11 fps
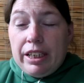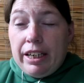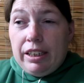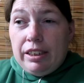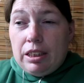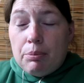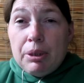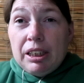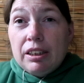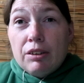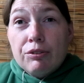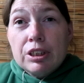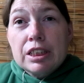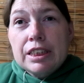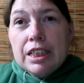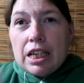had been there for
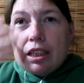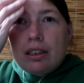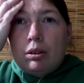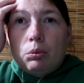the day,